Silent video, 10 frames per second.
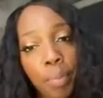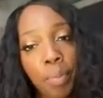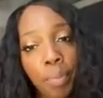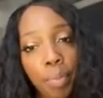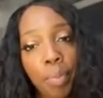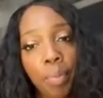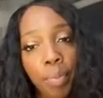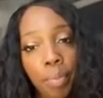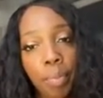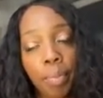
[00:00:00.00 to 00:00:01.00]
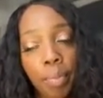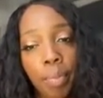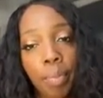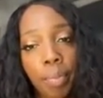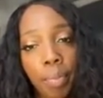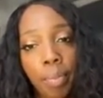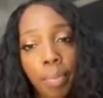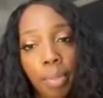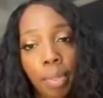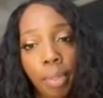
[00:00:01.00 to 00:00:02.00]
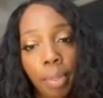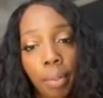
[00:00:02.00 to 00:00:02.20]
No words are spoken by the person on screen.